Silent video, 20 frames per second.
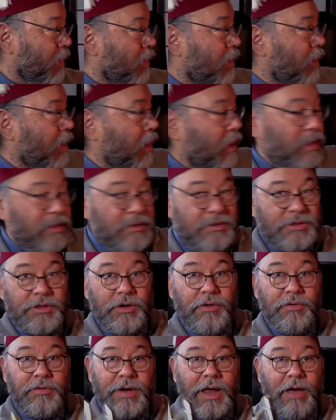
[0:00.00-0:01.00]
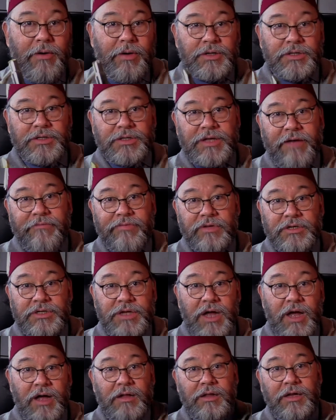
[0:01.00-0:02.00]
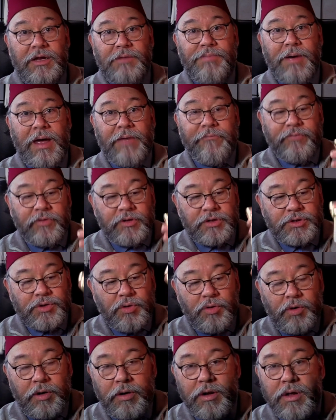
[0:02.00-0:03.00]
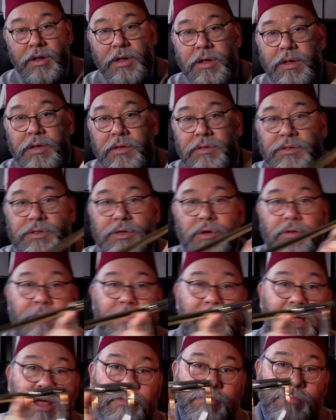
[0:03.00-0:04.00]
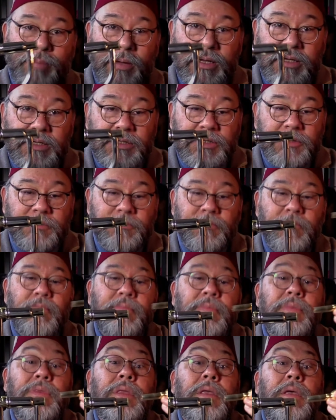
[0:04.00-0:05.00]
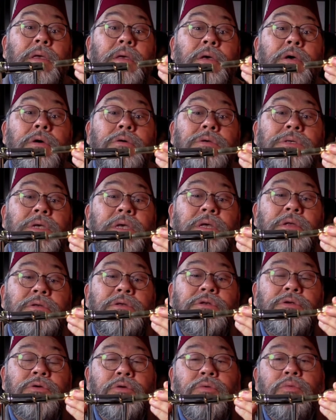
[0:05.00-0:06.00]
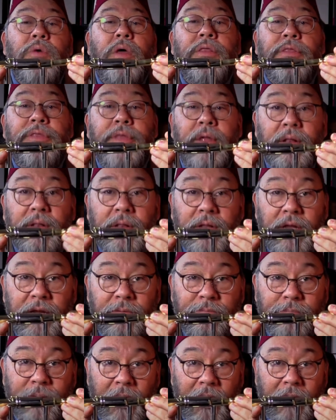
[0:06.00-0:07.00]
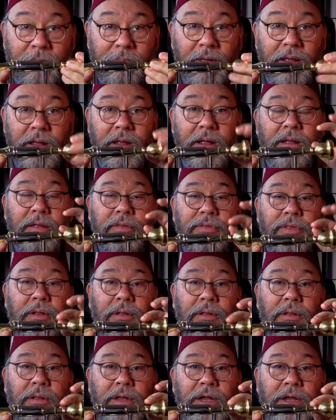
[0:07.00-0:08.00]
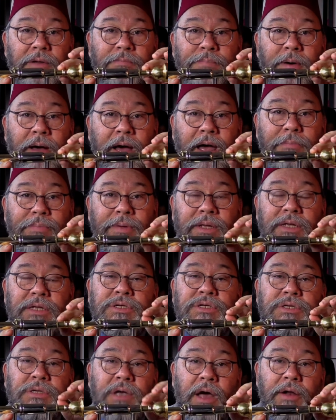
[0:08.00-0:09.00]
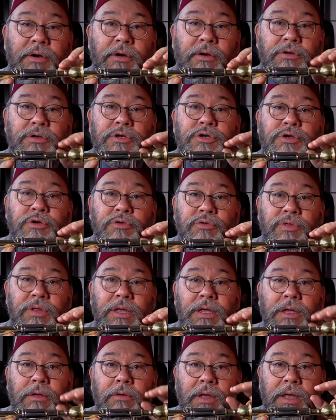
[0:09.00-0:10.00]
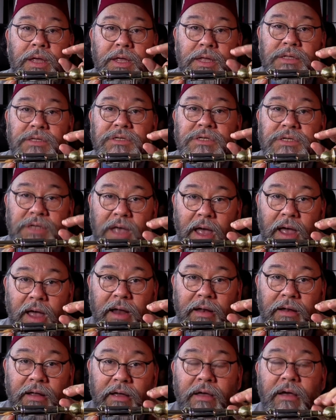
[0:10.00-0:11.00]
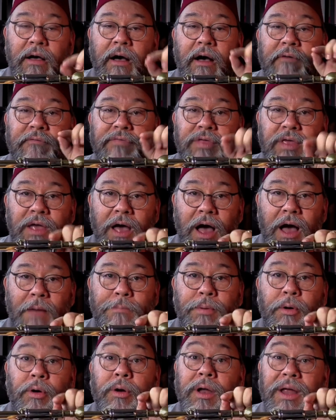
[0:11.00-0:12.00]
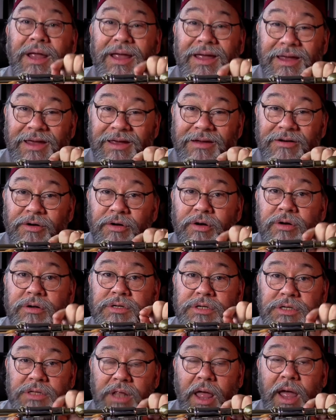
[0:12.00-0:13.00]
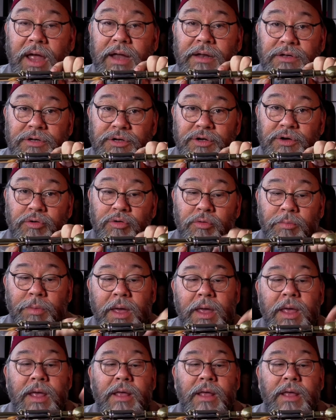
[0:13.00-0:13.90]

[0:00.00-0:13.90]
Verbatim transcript: And so now I just have the stock lead pipe for this horn. So the mouthpiece goes into the lead pipe. The lead pipe is soldered to the inside of the upper inner slide tube.